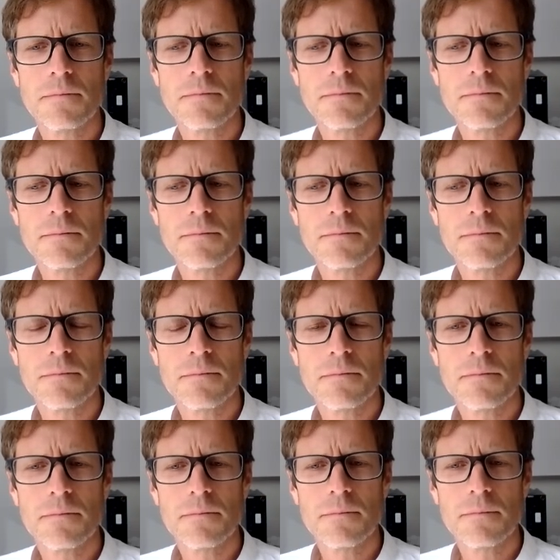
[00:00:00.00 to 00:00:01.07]

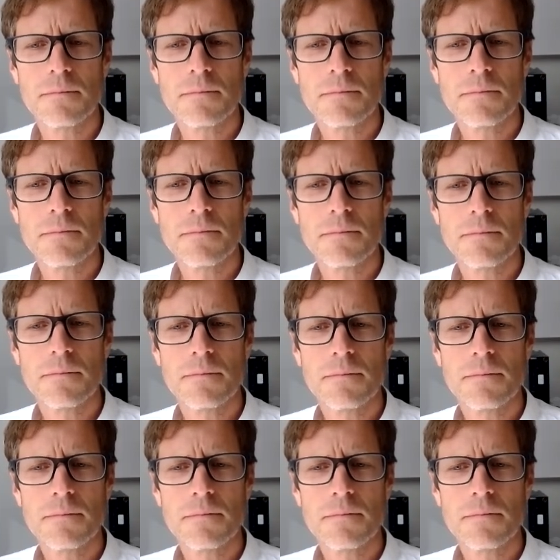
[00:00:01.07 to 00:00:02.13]

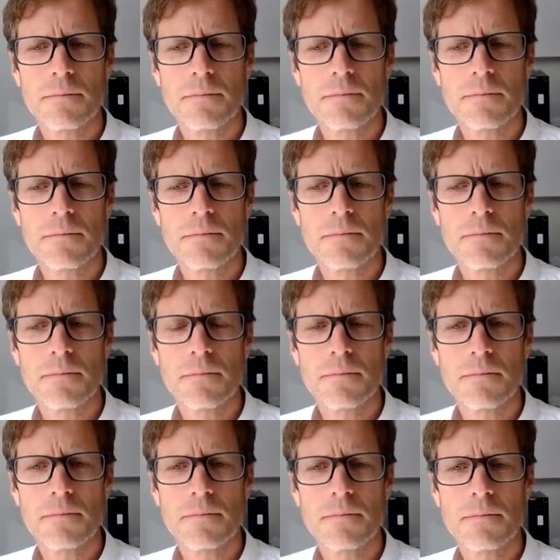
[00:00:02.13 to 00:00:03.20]

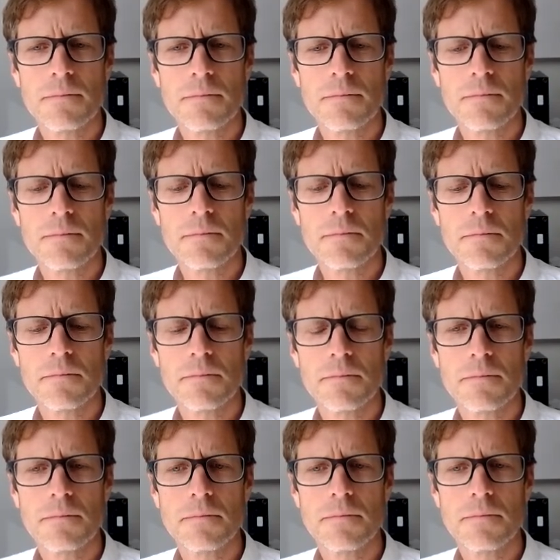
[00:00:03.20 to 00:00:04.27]

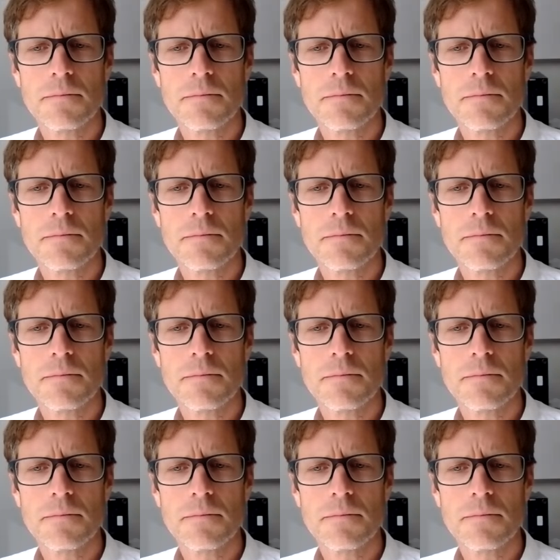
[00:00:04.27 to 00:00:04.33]
No words are spoken by the person on screen.